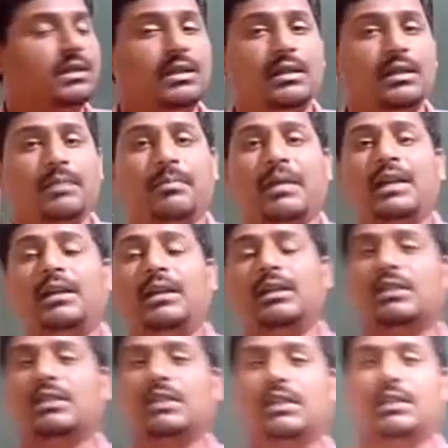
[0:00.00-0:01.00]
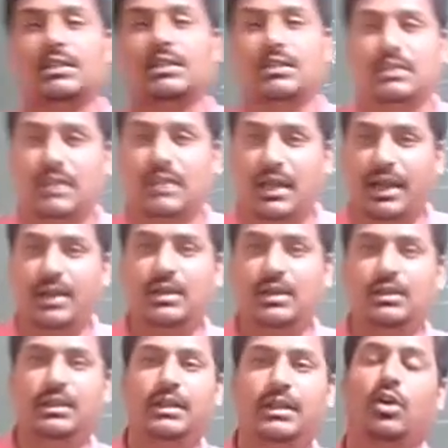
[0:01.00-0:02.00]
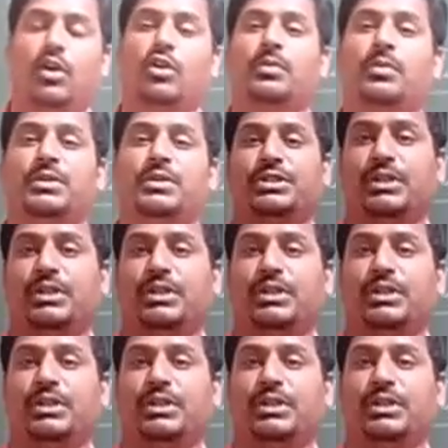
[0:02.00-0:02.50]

marital status and their occupation.